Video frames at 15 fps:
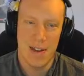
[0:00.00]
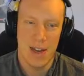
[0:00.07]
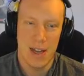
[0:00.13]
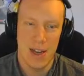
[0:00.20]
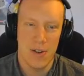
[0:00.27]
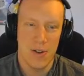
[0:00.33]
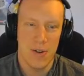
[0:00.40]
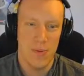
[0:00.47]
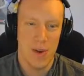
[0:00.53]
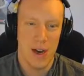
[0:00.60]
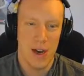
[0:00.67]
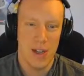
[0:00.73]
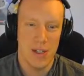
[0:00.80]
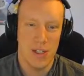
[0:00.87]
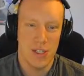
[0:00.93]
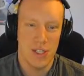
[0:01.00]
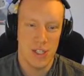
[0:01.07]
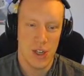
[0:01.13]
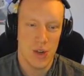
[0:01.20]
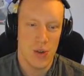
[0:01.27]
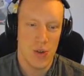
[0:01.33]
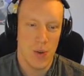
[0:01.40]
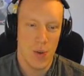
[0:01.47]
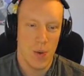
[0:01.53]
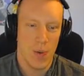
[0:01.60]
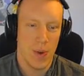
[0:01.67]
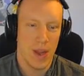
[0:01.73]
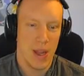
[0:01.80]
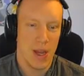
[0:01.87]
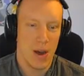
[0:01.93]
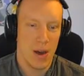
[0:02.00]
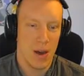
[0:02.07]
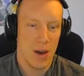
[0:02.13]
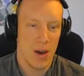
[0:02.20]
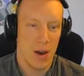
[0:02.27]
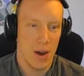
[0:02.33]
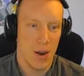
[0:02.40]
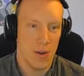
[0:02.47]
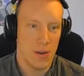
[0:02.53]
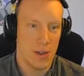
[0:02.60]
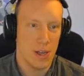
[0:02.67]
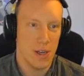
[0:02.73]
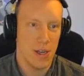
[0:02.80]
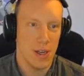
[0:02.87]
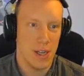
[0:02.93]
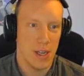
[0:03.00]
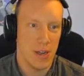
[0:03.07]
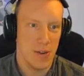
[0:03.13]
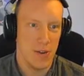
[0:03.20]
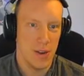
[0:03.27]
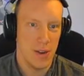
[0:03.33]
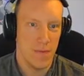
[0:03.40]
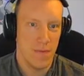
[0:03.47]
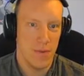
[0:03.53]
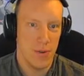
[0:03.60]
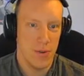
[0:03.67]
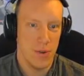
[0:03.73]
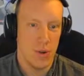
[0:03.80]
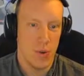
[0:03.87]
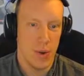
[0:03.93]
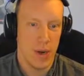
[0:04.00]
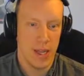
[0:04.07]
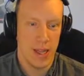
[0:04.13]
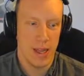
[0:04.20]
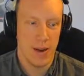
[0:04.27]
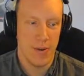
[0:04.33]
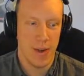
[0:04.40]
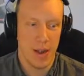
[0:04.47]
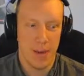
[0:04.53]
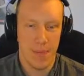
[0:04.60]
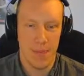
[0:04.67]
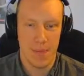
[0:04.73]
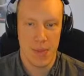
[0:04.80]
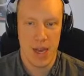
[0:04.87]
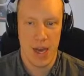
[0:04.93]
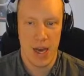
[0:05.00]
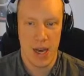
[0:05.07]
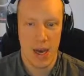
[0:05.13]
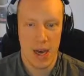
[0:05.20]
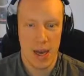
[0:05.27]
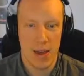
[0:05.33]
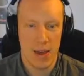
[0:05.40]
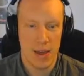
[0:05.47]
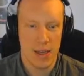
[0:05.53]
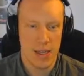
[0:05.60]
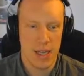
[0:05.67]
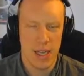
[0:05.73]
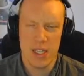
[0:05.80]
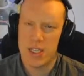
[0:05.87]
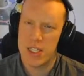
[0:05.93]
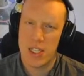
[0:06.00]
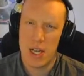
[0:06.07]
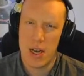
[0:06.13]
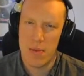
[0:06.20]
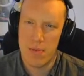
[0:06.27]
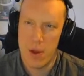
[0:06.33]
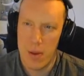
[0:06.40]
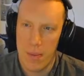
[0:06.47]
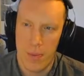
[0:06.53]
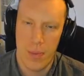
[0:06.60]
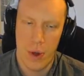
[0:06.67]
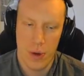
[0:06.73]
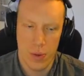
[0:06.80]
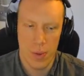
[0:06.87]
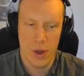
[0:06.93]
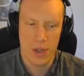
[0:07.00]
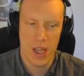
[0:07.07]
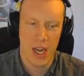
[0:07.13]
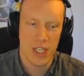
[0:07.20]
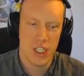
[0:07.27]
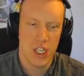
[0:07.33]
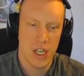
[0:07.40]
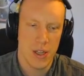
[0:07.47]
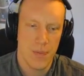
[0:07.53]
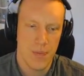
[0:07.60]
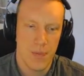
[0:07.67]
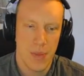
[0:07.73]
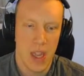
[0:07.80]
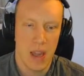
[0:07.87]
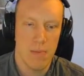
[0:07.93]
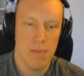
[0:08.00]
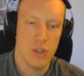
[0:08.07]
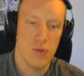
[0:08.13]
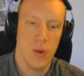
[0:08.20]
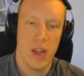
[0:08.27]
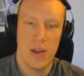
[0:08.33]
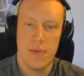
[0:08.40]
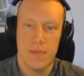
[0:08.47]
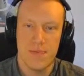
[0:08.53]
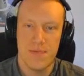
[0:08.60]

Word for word: Hello everyone, so we are continuing through the wild area. I did some Pokemon catching in between